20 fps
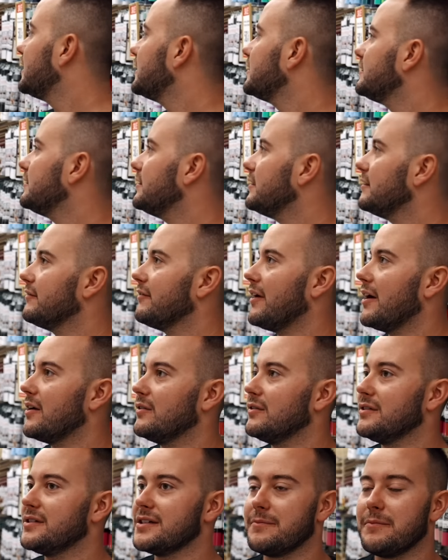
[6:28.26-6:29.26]
glitter
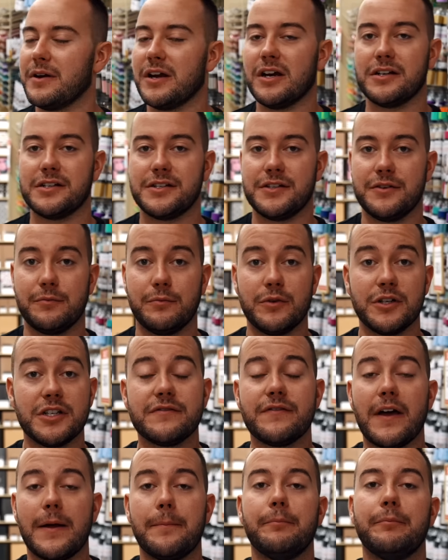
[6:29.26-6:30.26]
vinyl to compare it to, which is
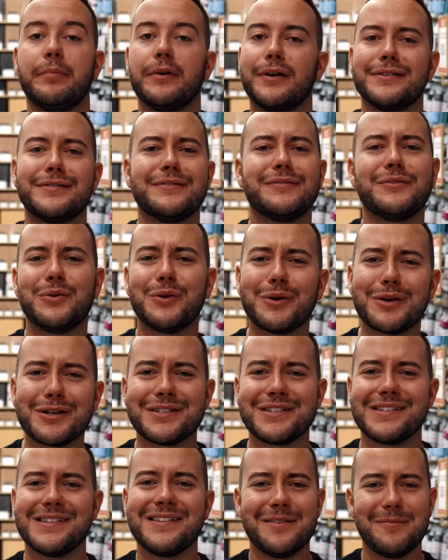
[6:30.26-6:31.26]
fun because of
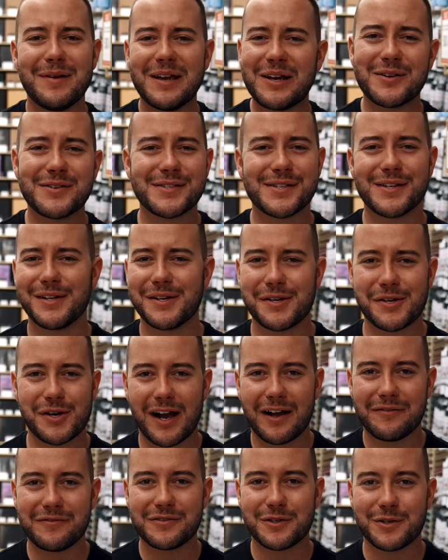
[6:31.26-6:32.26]
course the Makers Gonna Learn
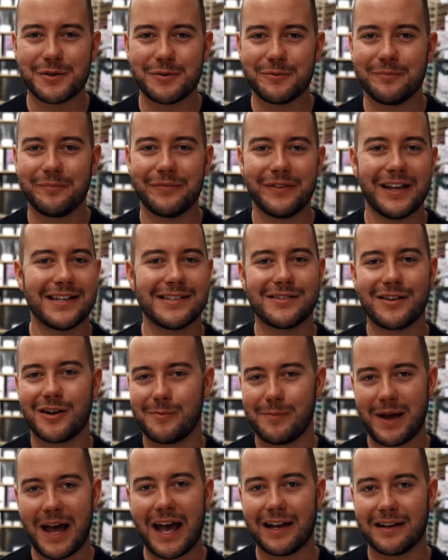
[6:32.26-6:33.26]
Craft Room has got our
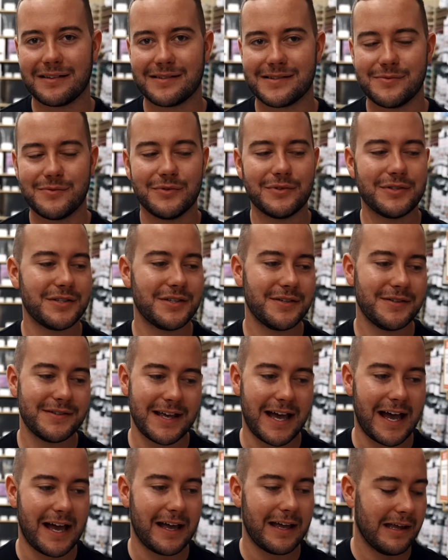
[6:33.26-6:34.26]
back. So we'll just use
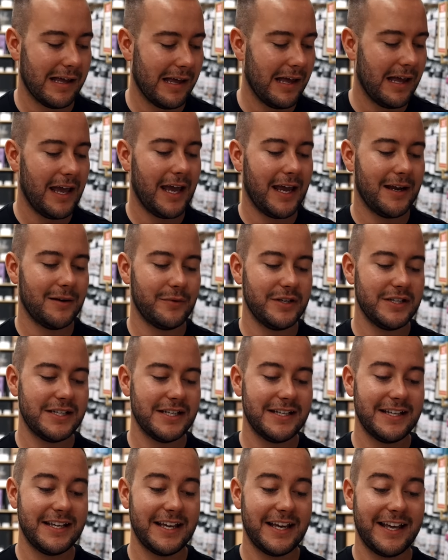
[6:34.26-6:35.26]
that. And we
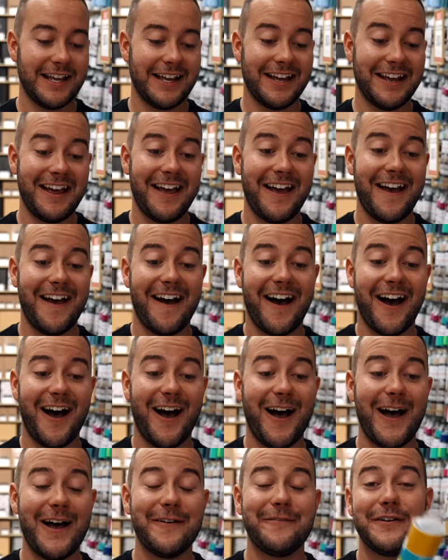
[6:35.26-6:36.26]
did get
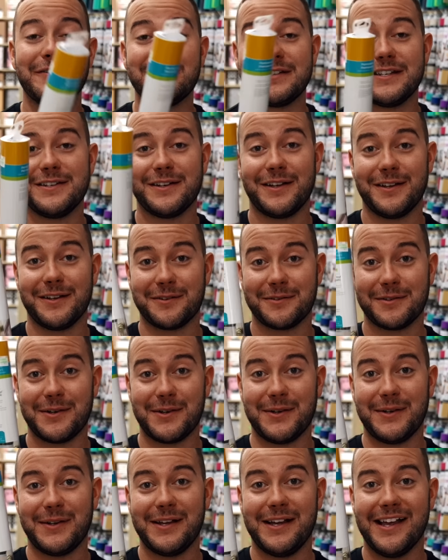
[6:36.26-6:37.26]
a $15
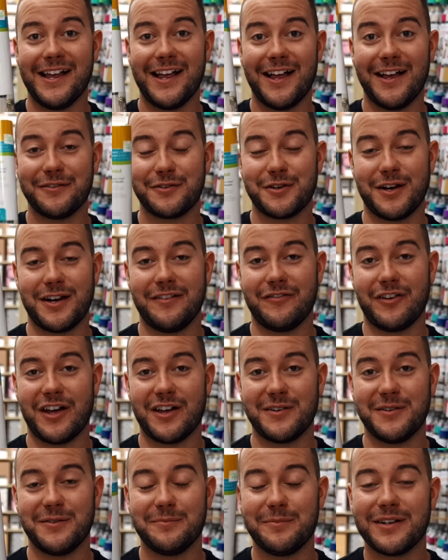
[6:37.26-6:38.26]
roll of Cricut
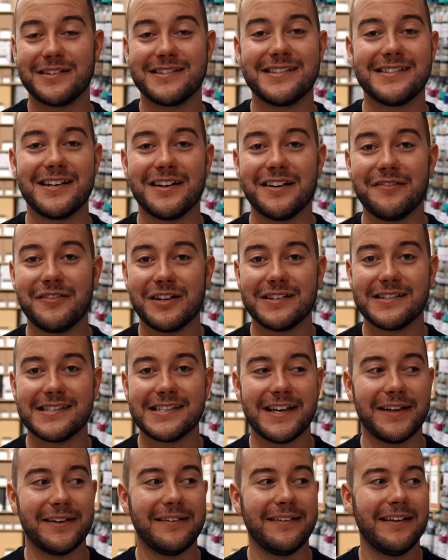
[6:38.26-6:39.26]
vinyl because it's not even on
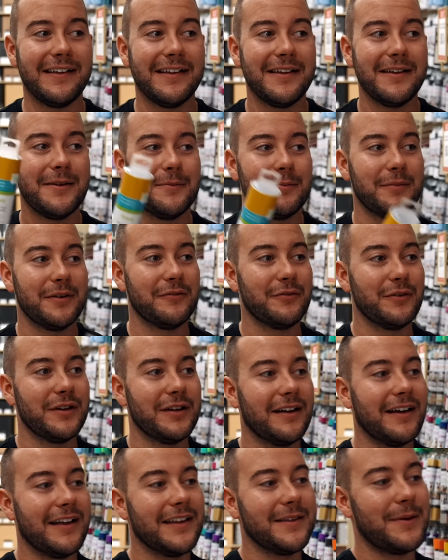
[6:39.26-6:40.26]
sale. But if we
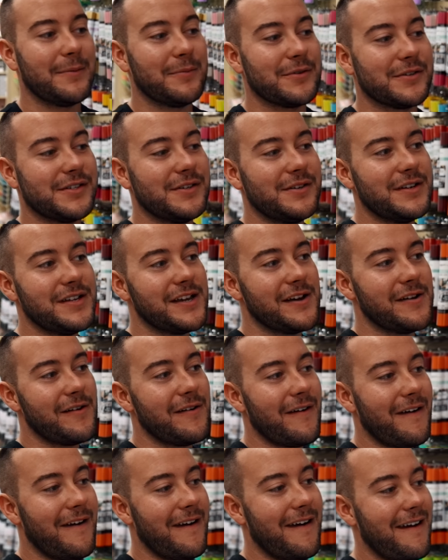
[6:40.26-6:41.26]
got the Paper Studio,
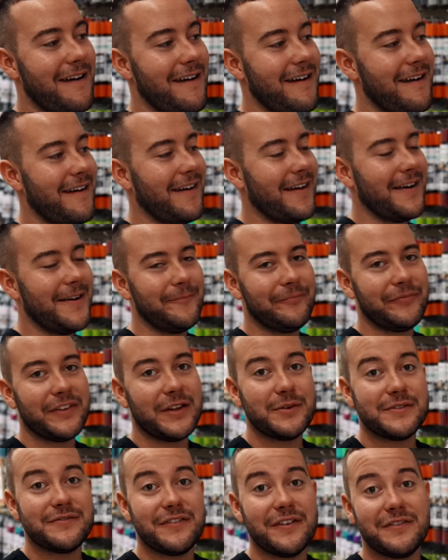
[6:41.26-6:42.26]
it
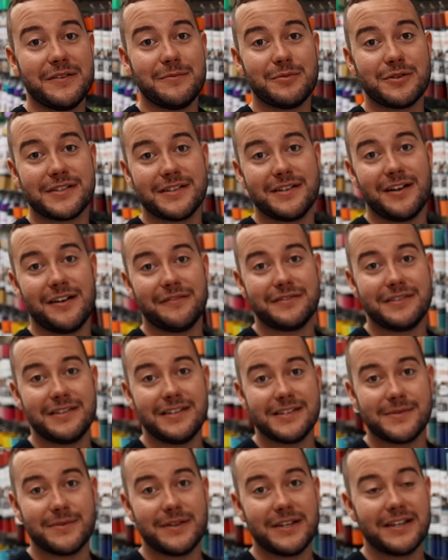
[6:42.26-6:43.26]
was 50% off
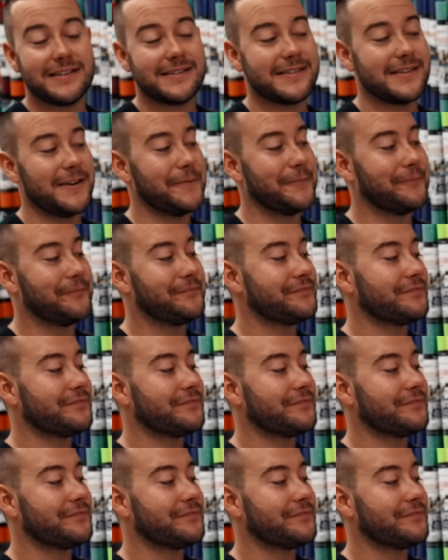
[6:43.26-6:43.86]
this week. So